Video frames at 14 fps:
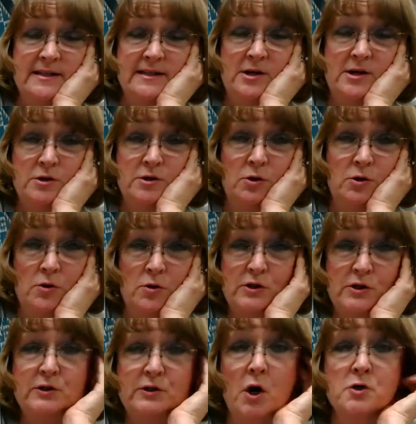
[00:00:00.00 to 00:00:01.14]
And there's her
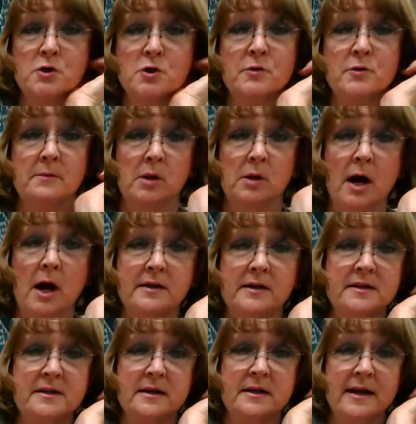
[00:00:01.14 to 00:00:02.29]
gorgeous card trick blocks.
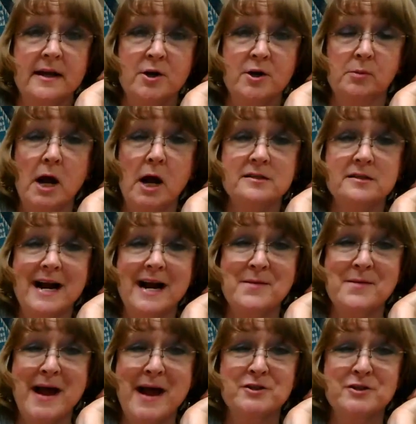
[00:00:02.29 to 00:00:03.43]
And her blocks kind of
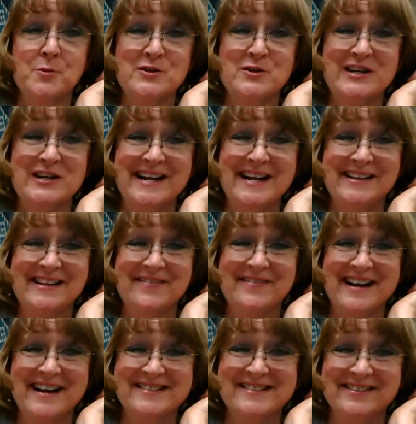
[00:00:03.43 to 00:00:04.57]
match her machine. I love
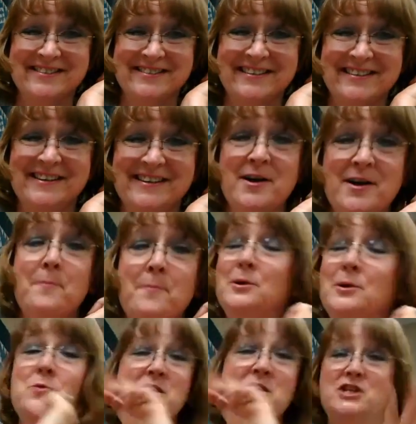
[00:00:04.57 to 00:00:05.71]
that too.
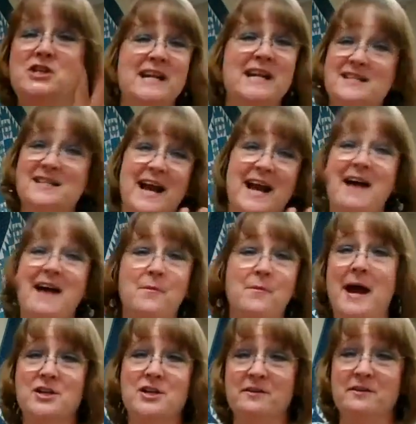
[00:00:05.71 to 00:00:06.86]
Blue machines. I have a
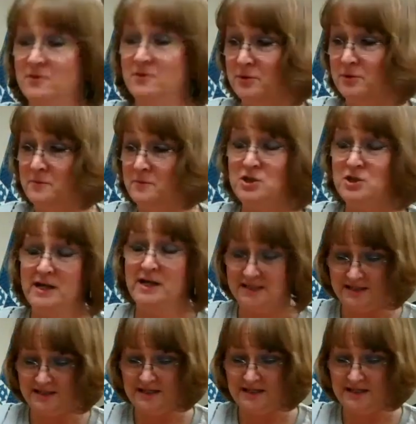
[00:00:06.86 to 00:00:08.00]
passion for blue machines.